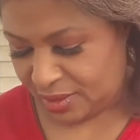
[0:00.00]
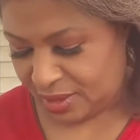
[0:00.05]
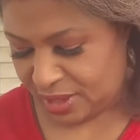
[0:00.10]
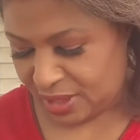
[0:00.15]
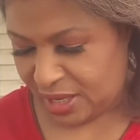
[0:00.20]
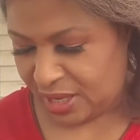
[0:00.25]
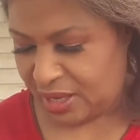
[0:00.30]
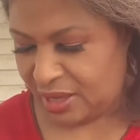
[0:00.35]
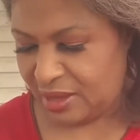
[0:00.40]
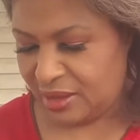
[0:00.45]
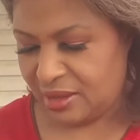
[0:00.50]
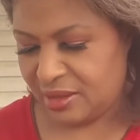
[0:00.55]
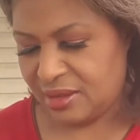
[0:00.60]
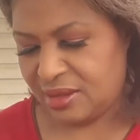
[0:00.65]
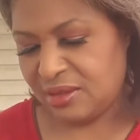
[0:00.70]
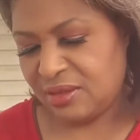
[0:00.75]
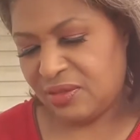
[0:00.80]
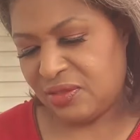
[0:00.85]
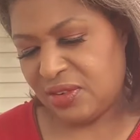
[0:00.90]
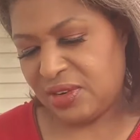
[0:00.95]
Okay,
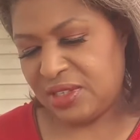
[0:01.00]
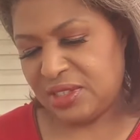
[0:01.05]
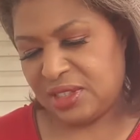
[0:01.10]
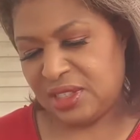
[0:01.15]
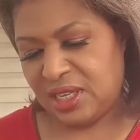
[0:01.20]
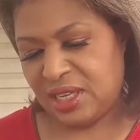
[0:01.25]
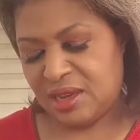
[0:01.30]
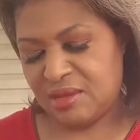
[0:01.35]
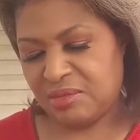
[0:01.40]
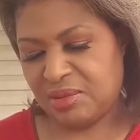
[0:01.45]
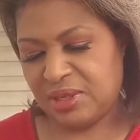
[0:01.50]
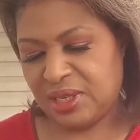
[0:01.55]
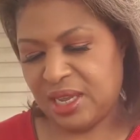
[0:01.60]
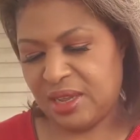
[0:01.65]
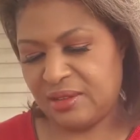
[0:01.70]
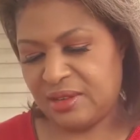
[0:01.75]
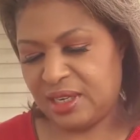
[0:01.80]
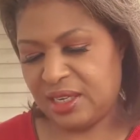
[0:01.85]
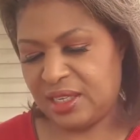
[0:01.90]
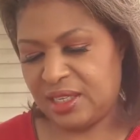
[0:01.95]
so the first thing I pull
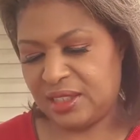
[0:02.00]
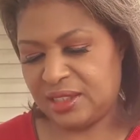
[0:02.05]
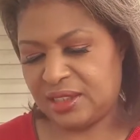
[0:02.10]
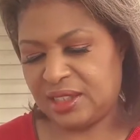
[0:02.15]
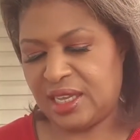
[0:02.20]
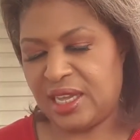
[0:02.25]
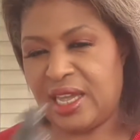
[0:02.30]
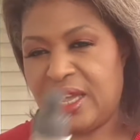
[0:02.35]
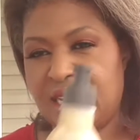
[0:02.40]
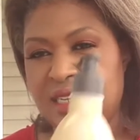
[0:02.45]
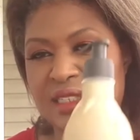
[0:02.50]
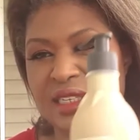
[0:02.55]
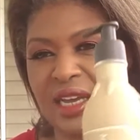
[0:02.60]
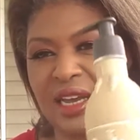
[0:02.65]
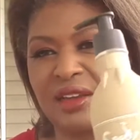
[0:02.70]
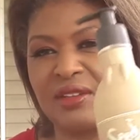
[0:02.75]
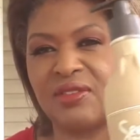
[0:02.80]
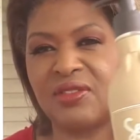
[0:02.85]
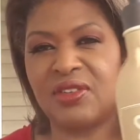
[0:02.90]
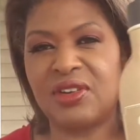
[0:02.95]
out is the
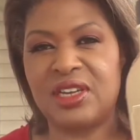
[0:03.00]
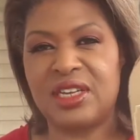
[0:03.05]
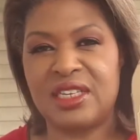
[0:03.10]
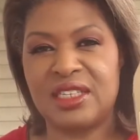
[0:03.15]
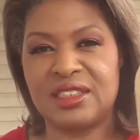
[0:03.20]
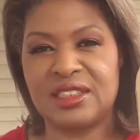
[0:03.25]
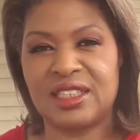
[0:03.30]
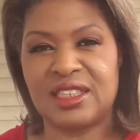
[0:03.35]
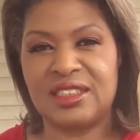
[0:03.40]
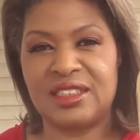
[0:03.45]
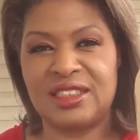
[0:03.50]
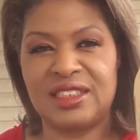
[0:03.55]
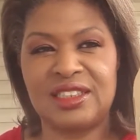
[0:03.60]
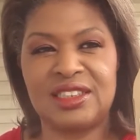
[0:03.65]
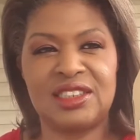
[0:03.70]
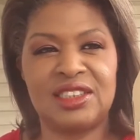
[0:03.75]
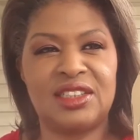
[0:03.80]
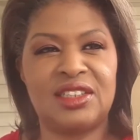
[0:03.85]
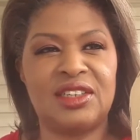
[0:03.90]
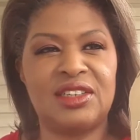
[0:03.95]
Anti-Frizz
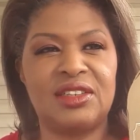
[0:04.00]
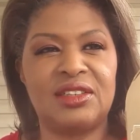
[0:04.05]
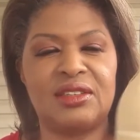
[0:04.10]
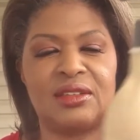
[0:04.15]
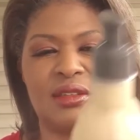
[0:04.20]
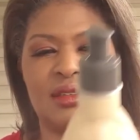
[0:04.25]
conditioner.